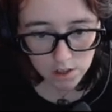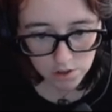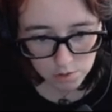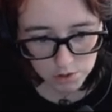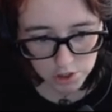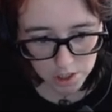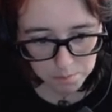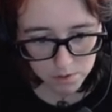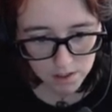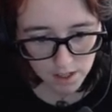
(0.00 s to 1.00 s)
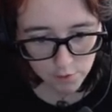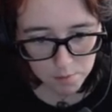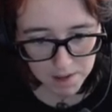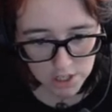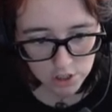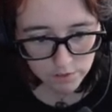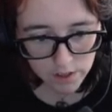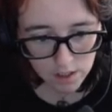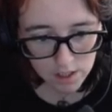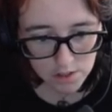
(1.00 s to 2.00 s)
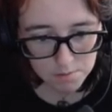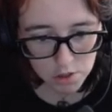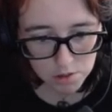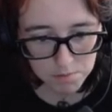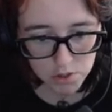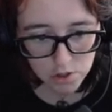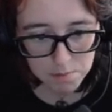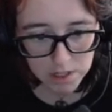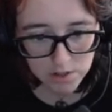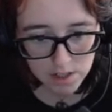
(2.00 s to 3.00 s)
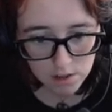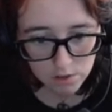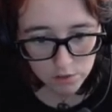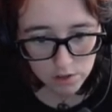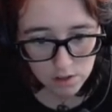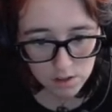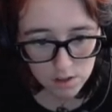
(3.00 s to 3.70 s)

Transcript: aren't you a sharp one? I never imagined you figured out so much of the mystery by yourself.